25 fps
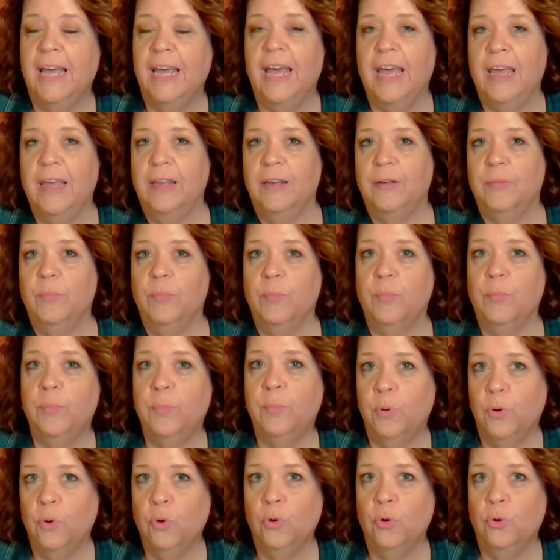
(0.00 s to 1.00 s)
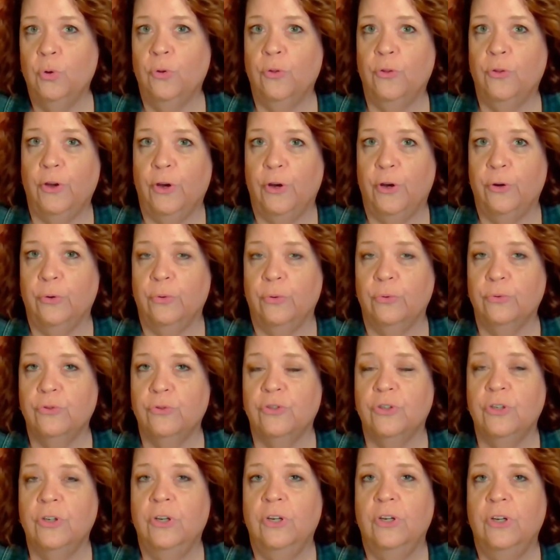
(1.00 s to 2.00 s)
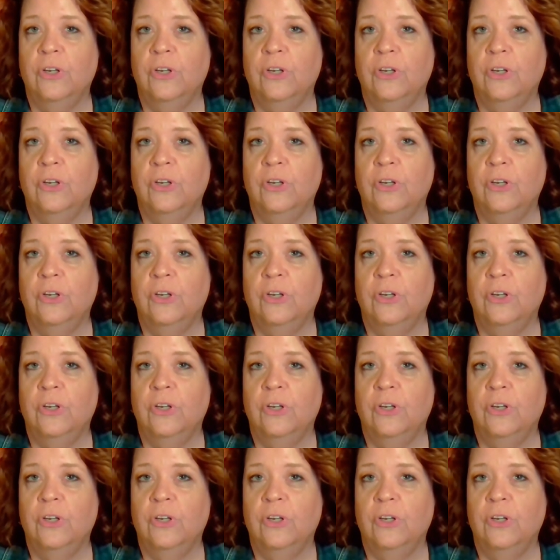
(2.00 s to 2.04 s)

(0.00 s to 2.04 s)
and pull those